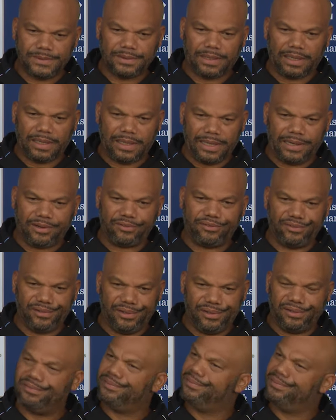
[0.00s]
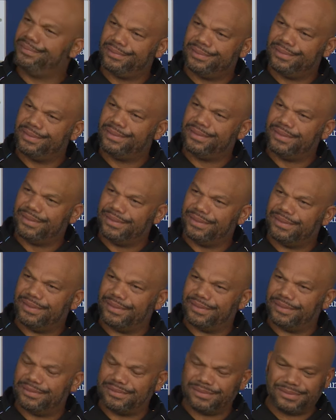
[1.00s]
a lot of stuff,
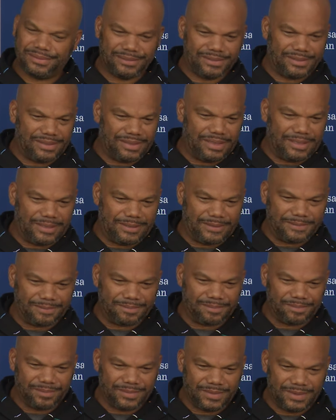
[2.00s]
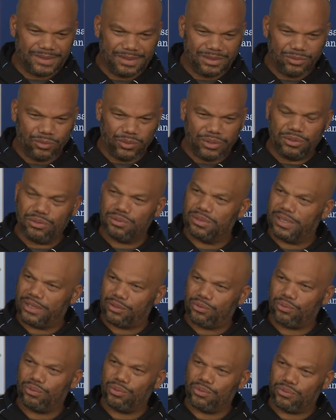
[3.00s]
you know. We knew that
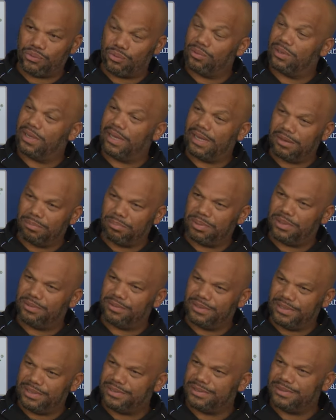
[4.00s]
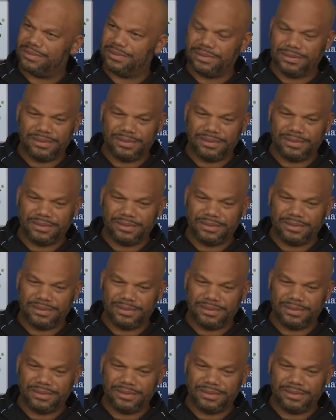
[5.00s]
crew threw a lot of penalties,